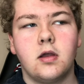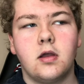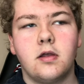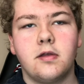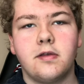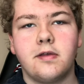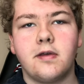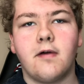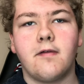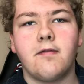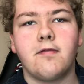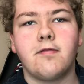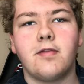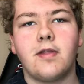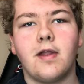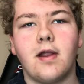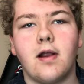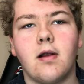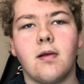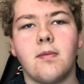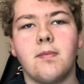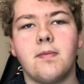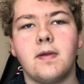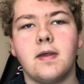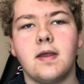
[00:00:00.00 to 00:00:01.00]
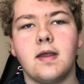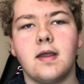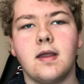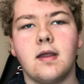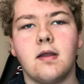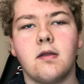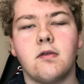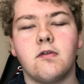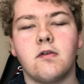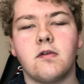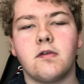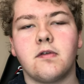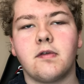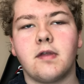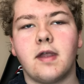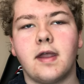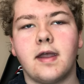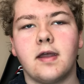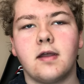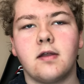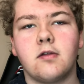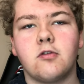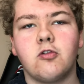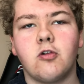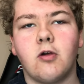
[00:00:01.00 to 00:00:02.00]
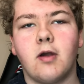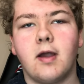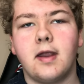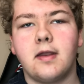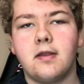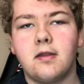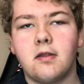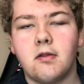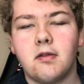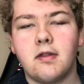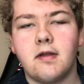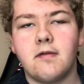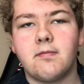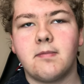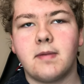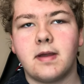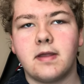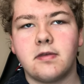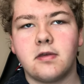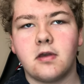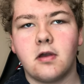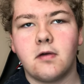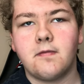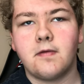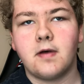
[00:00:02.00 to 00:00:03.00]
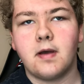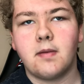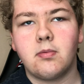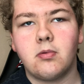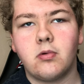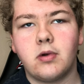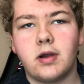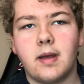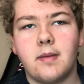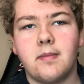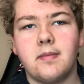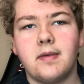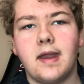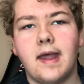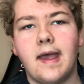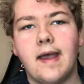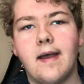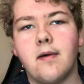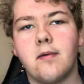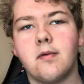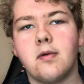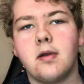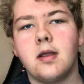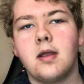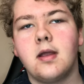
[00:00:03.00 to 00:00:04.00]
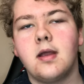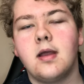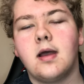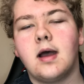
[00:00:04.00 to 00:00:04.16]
self-therapy and just like trying to lift myself up when I'm down.